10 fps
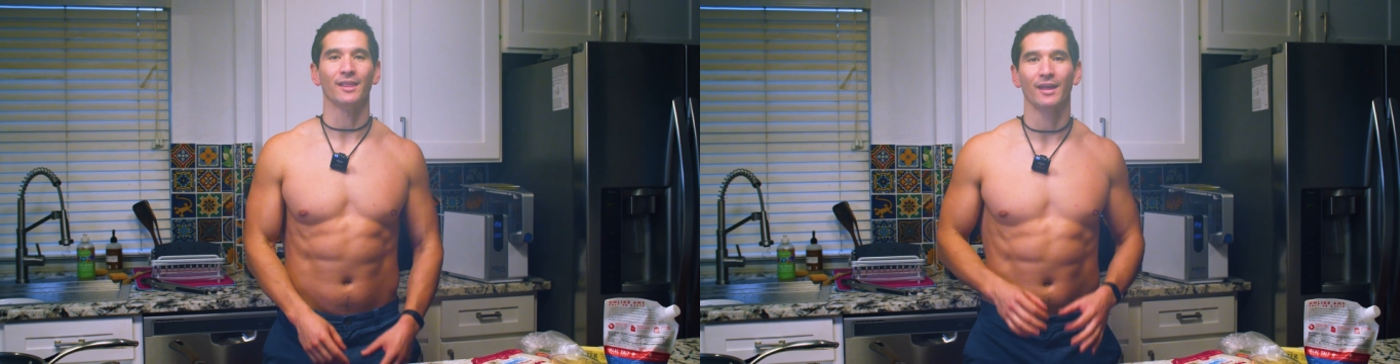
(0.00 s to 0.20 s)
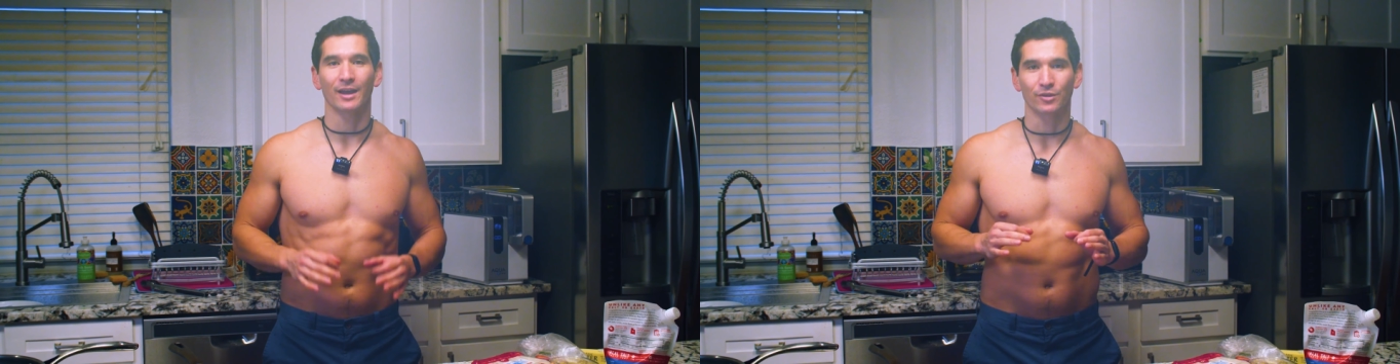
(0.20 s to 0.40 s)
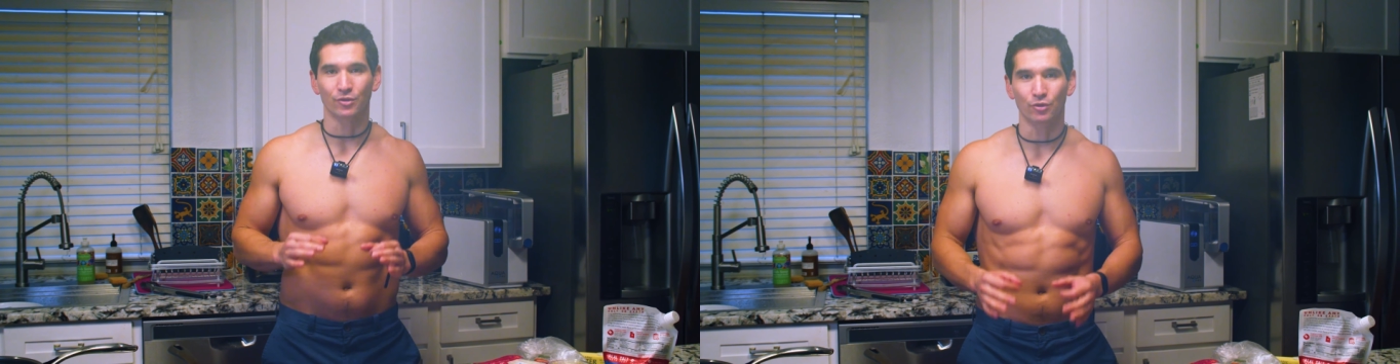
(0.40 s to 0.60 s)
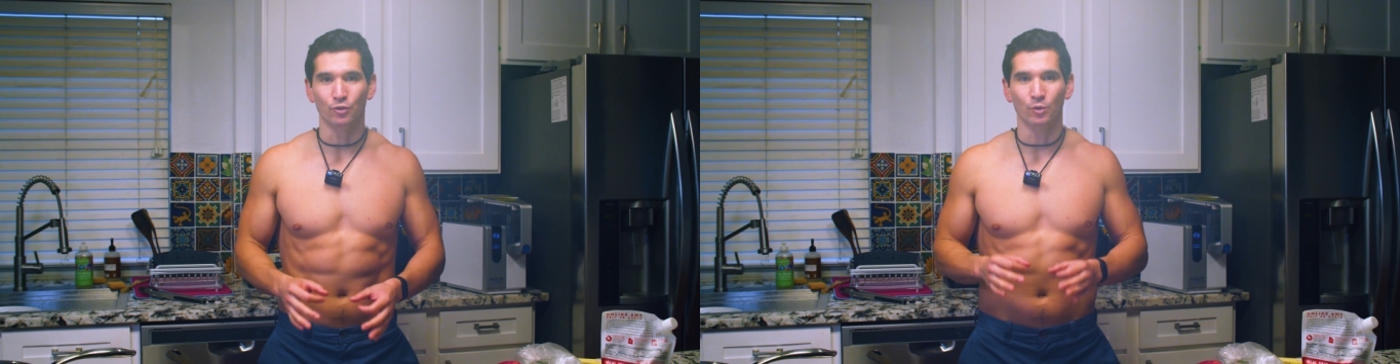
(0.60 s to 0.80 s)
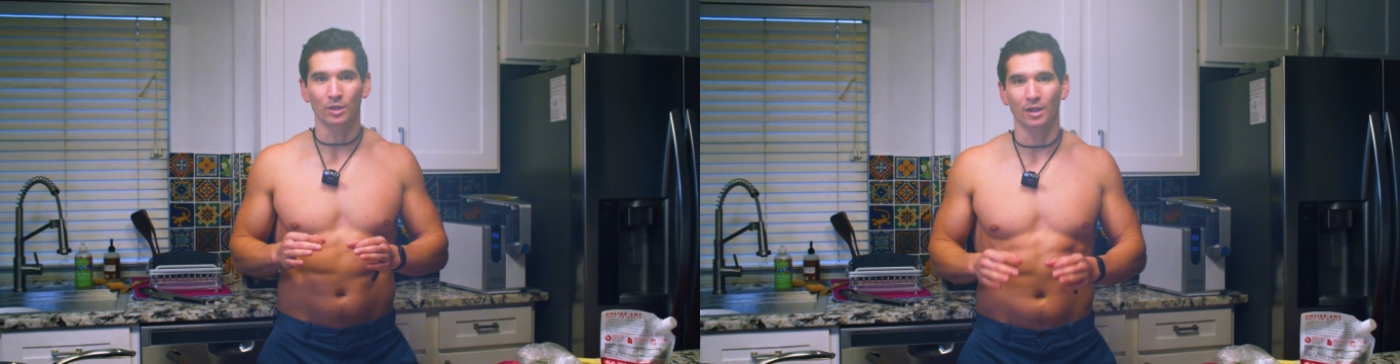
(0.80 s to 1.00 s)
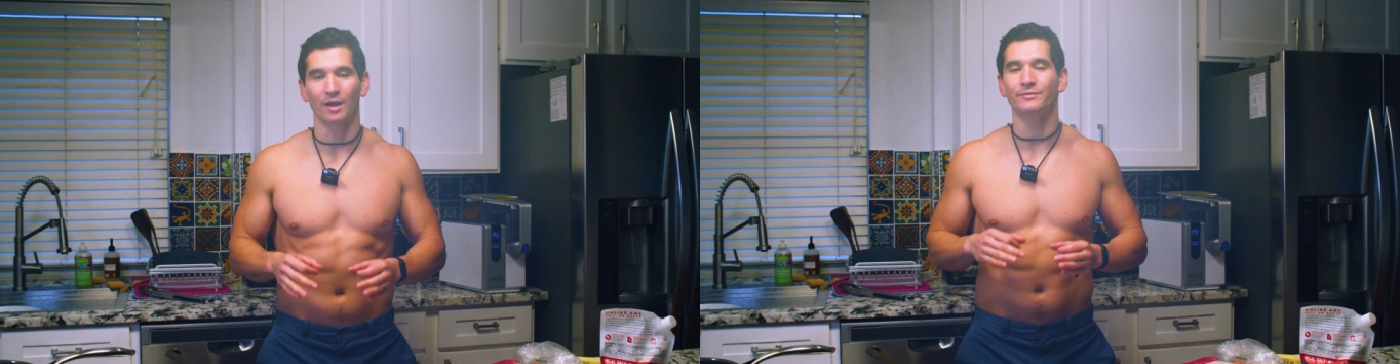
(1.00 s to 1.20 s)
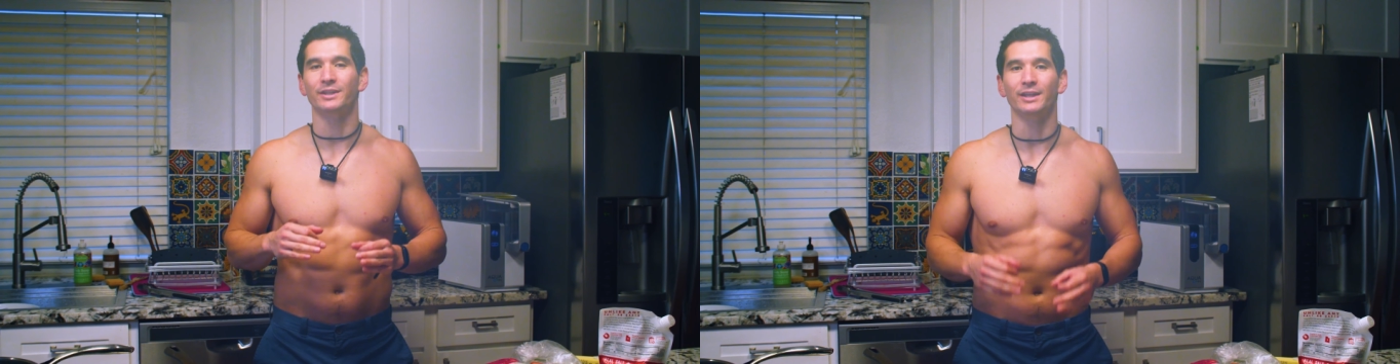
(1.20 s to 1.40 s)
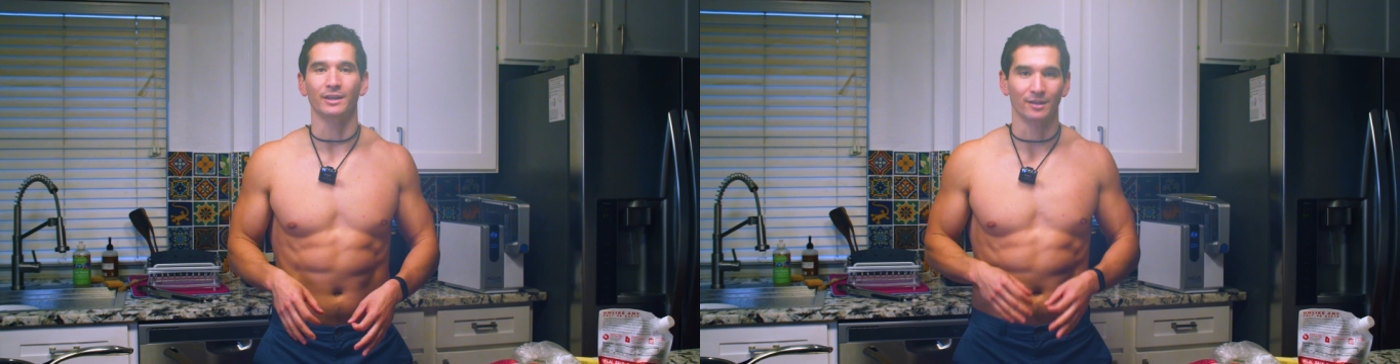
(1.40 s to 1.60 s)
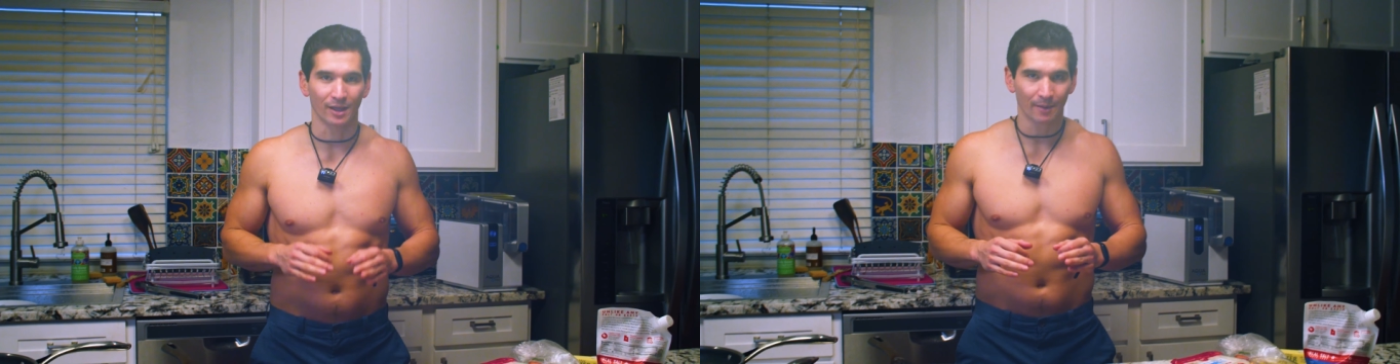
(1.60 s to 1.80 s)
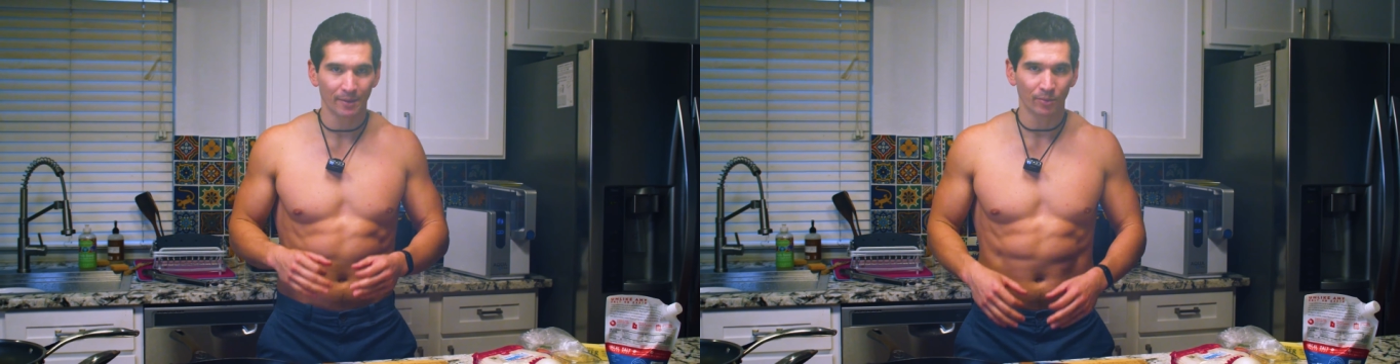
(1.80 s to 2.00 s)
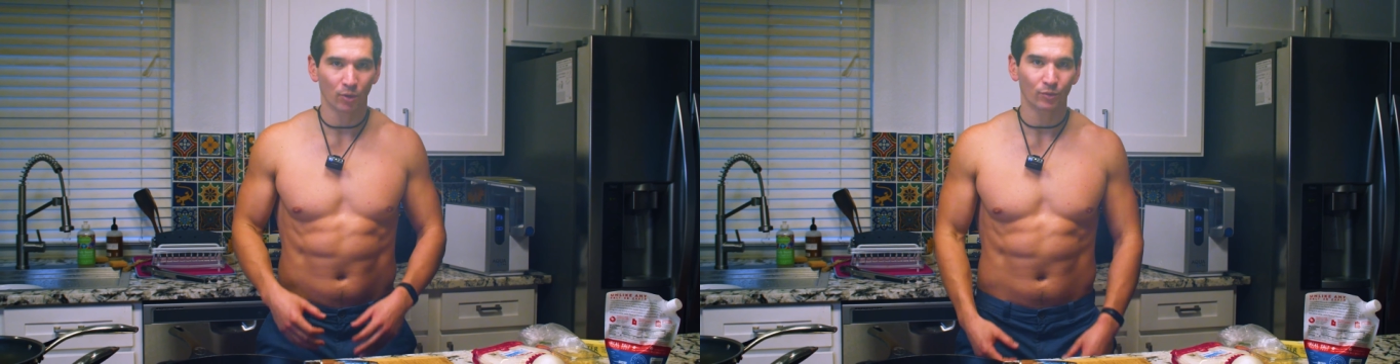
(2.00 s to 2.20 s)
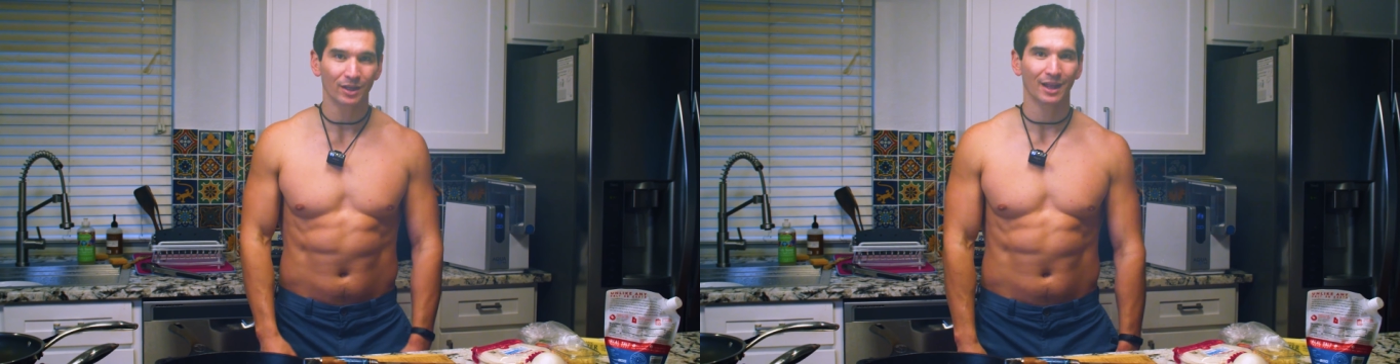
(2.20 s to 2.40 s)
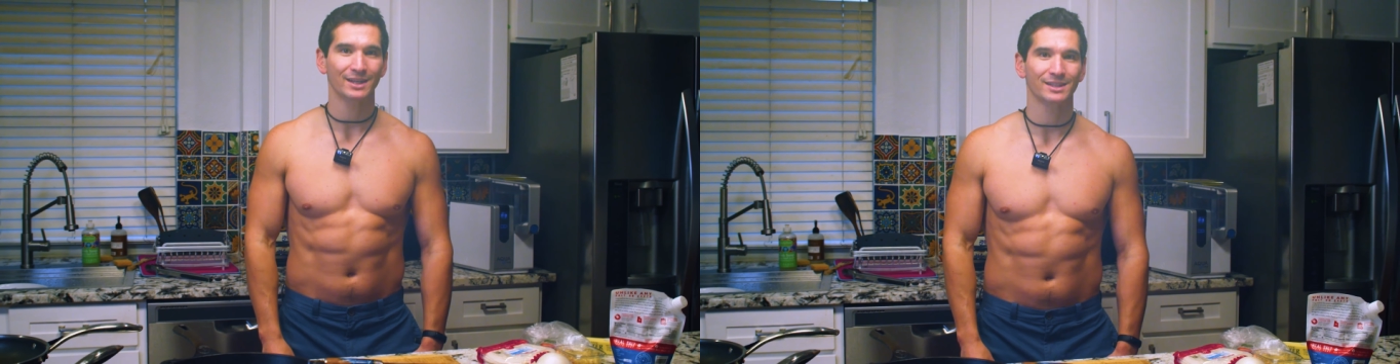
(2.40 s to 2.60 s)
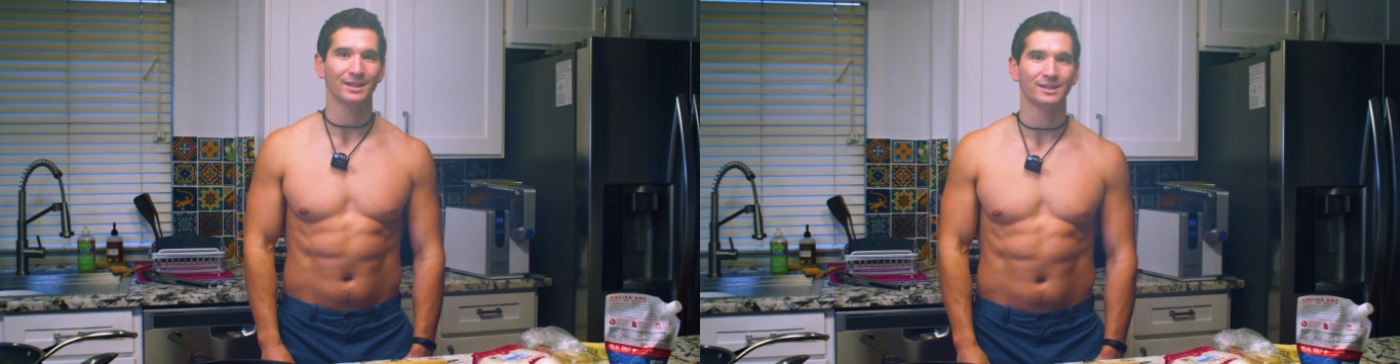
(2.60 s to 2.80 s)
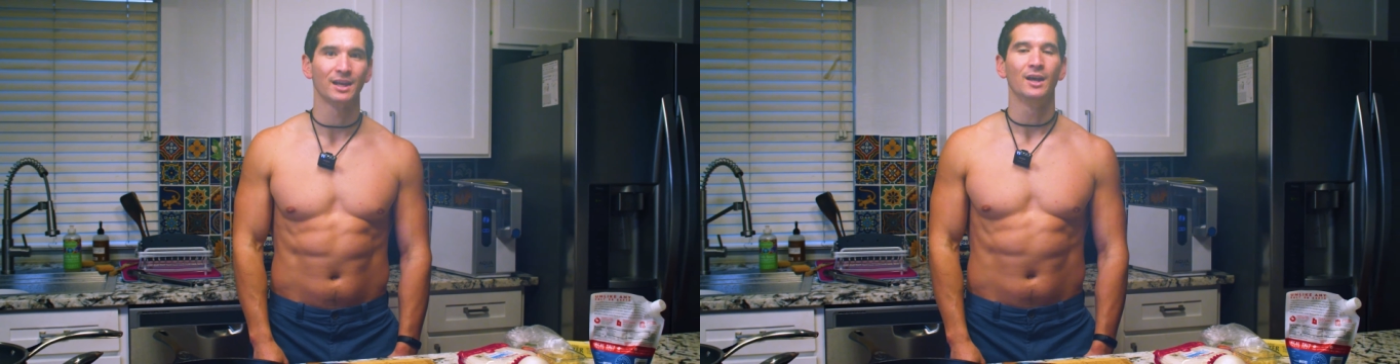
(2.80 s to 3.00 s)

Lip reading: that you love to eat. A lot of people don't realize this,